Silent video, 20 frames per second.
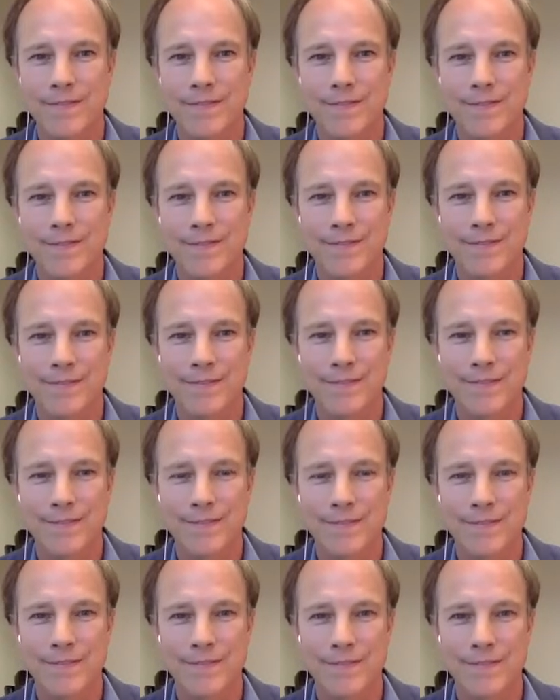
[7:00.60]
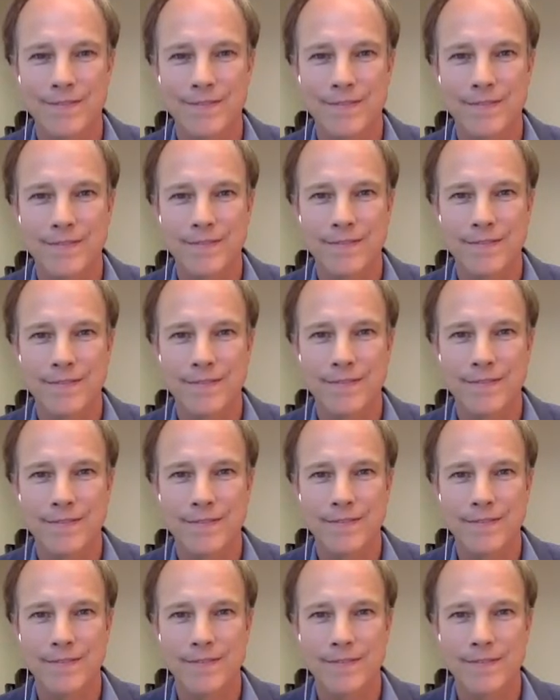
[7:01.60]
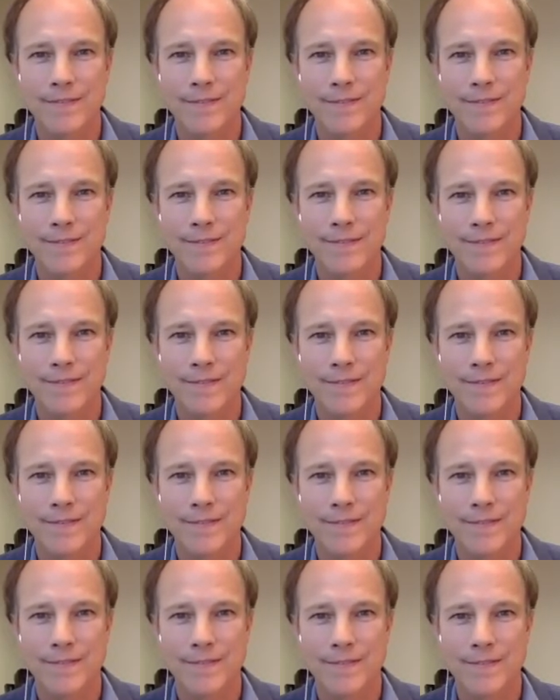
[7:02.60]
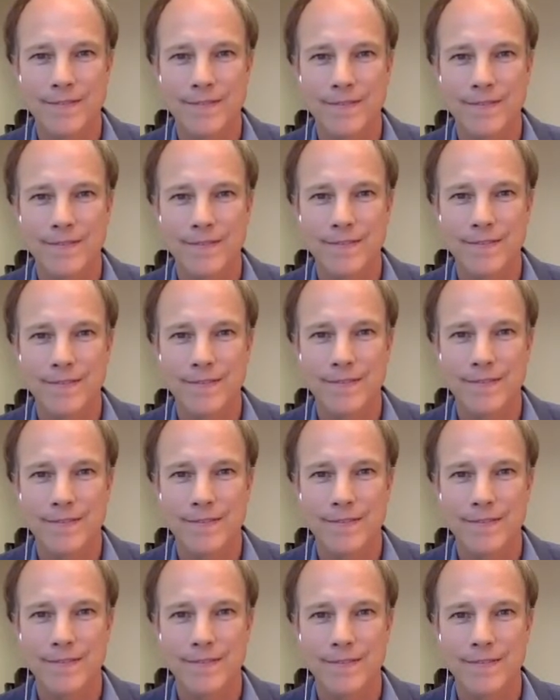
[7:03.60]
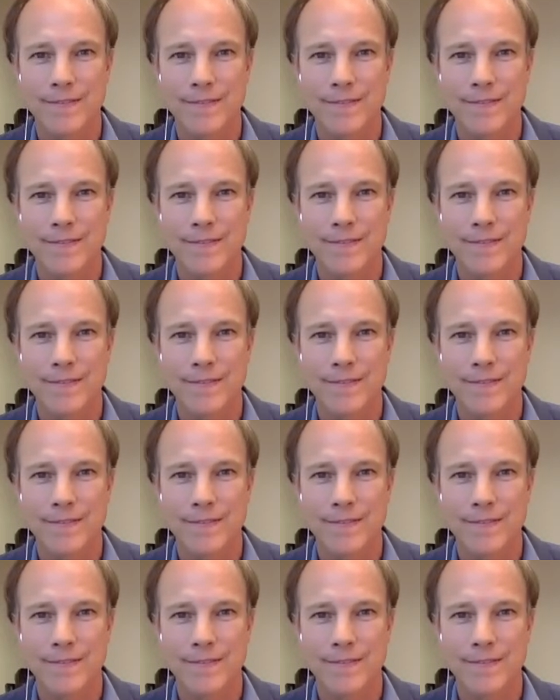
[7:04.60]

The person shown says nothing.